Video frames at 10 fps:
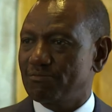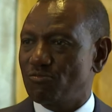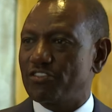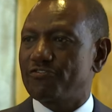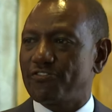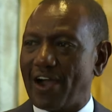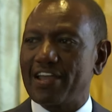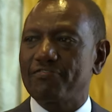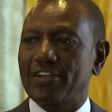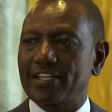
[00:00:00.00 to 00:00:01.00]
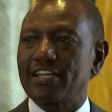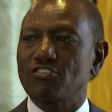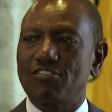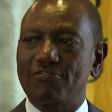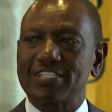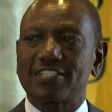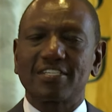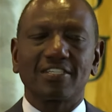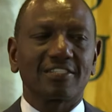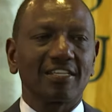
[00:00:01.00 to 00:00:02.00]
with 5 Kenyan
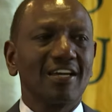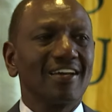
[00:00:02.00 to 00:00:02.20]
universities